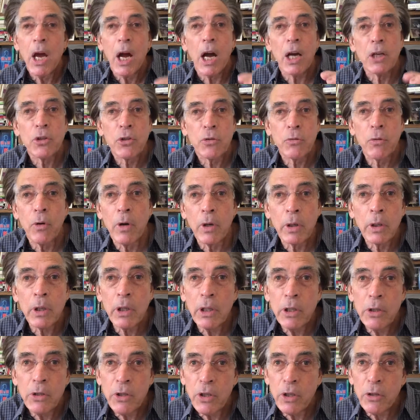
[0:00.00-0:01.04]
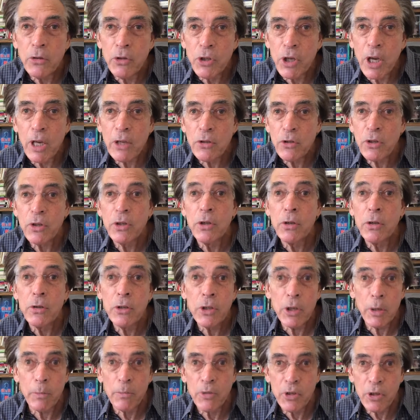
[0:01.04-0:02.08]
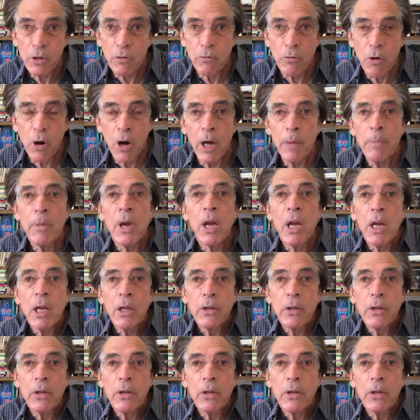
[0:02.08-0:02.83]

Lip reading: I strongly suggest you subscribe